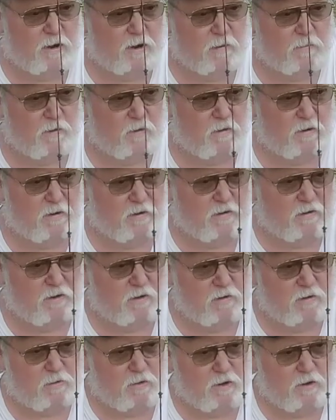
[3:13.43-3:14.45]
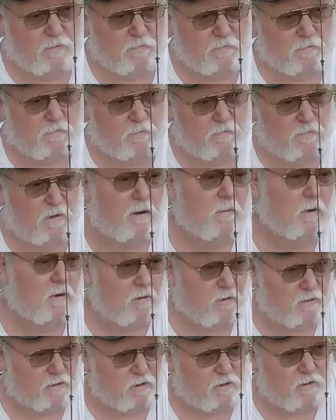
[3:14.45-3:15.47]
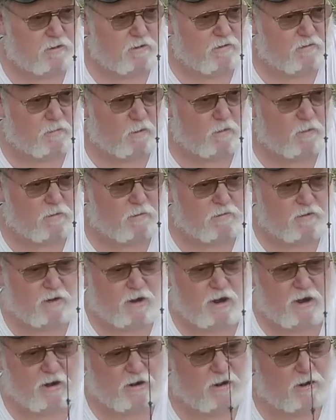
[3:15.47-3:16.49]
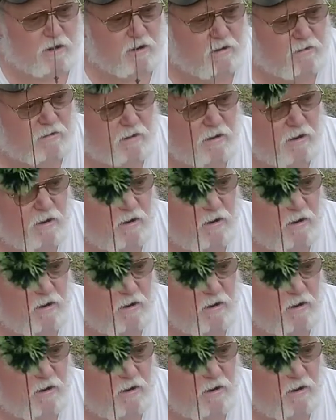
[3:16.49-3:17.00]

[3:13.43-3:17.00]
I'm going to shoot it this morning to see how it does.